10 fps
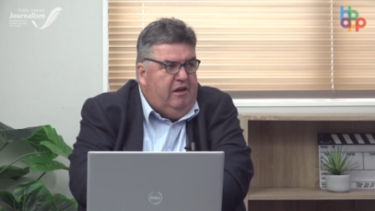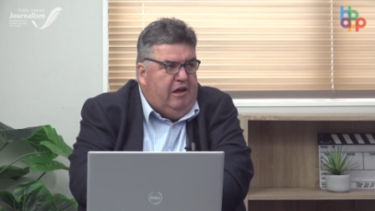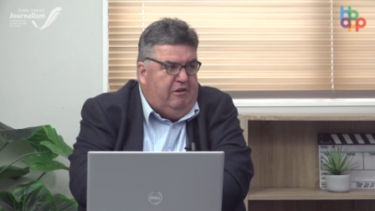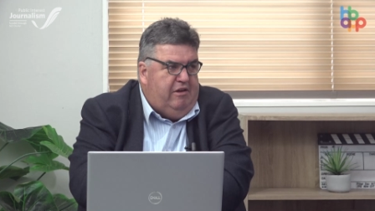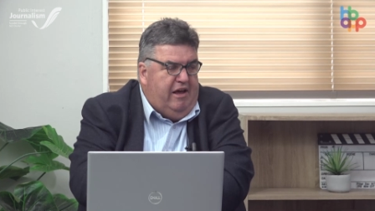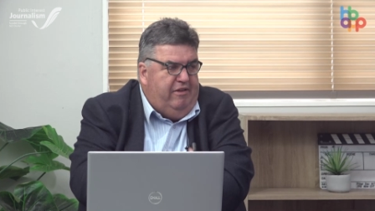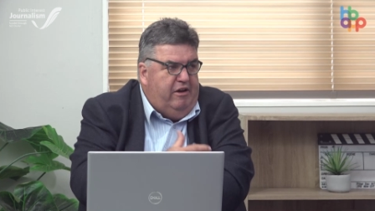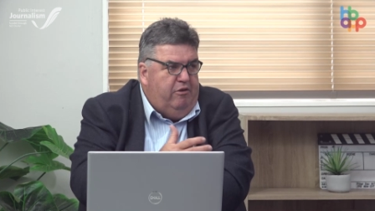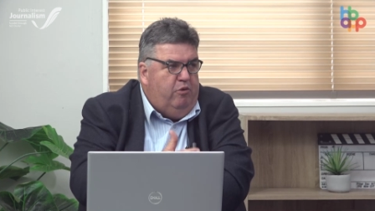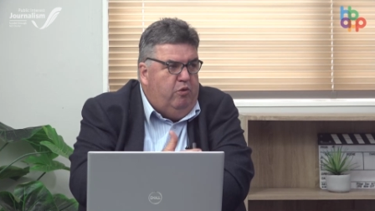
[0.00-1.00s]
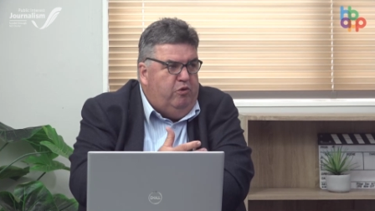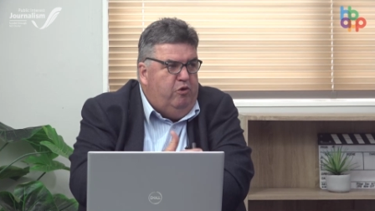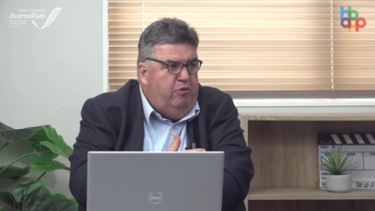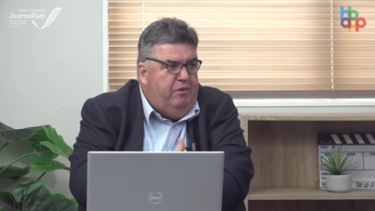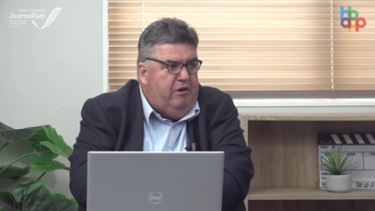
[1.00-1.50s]
saying that it's all
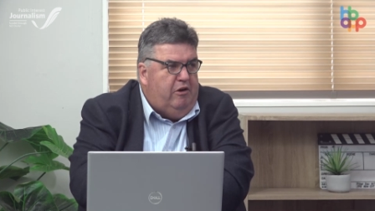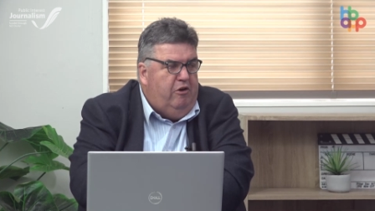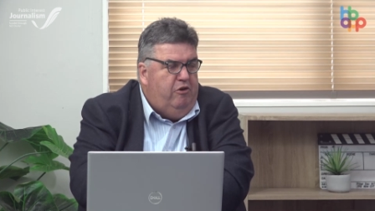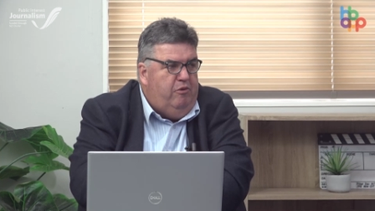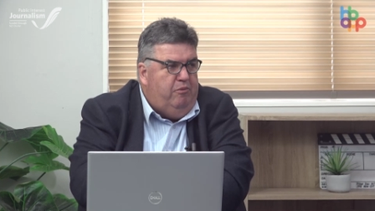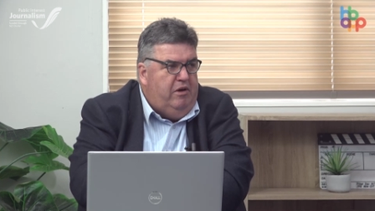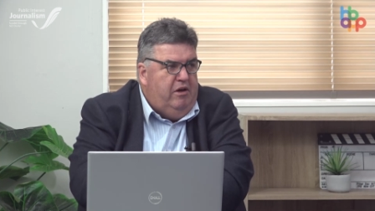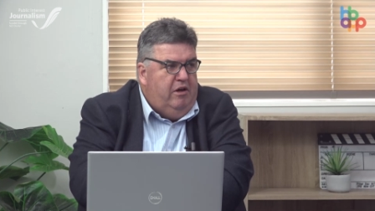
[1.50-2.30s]
doom and gloom.